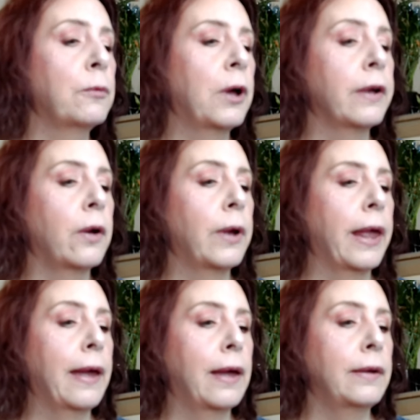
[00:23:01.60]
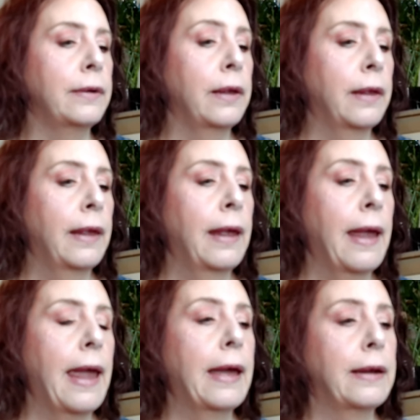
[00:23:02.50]
I want to go ahead
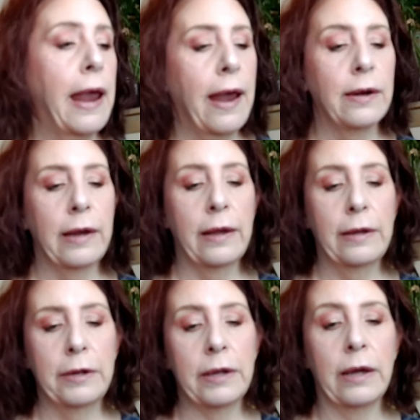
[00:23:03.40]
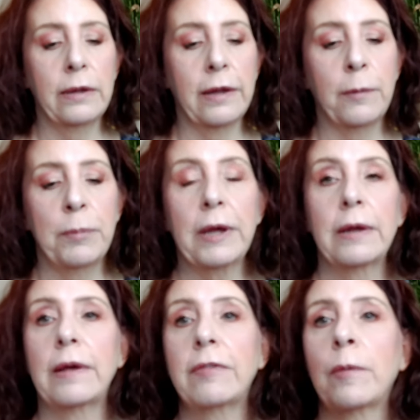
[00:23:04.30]
and add in a little
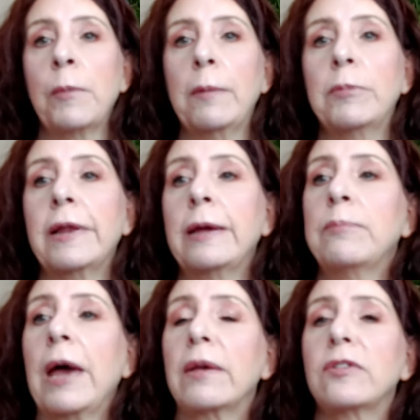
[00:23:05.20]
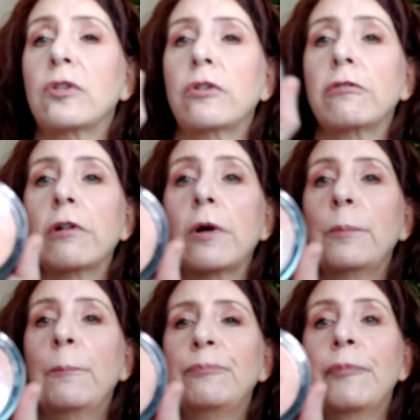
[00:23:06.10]
bit of the Maybelline Master
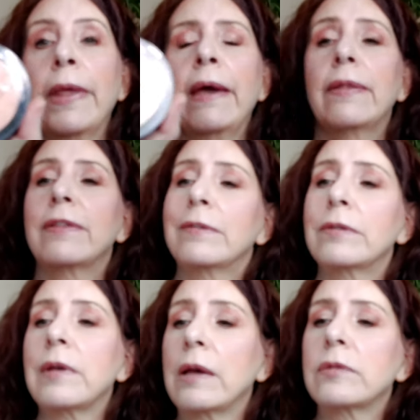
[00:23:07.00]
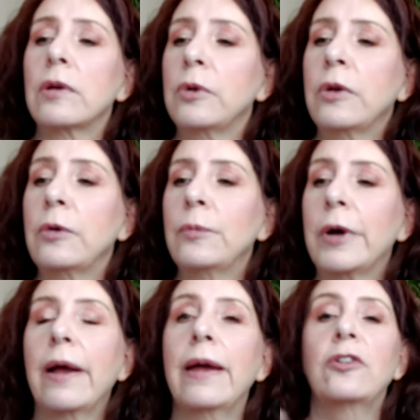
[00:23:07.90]
Chrome. This is also
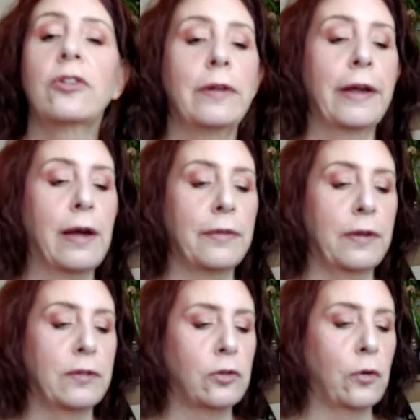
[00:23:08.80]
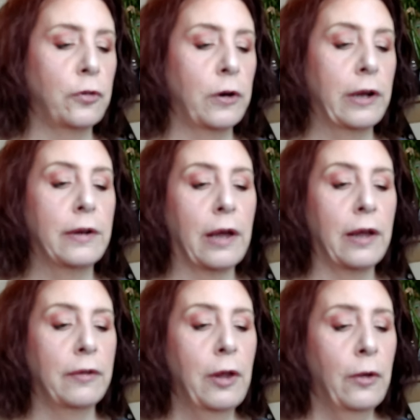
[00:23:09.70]
new. I actually got this over at
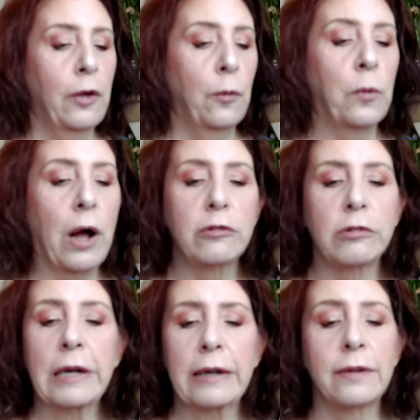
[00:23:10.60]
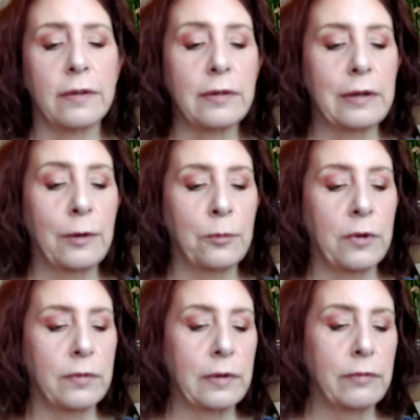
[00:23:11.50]
uh, Walgreens. It
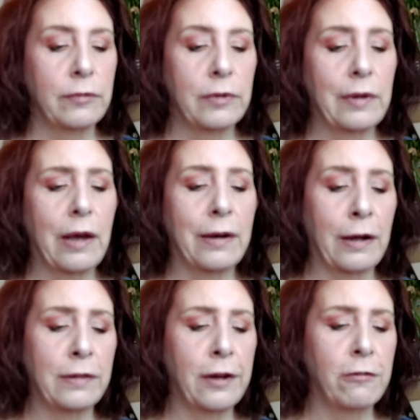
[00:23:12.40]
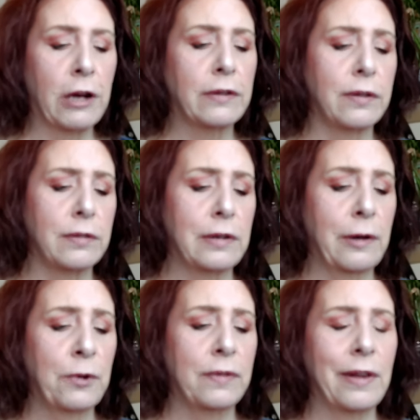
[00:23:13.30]
was on a clearance, and
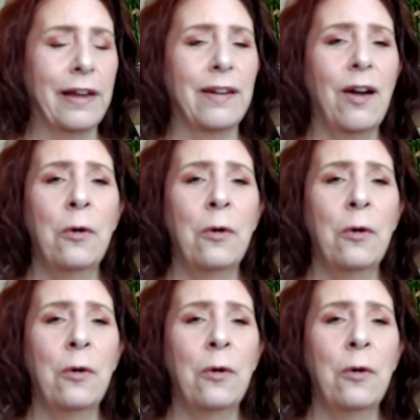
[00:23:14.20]
I was like,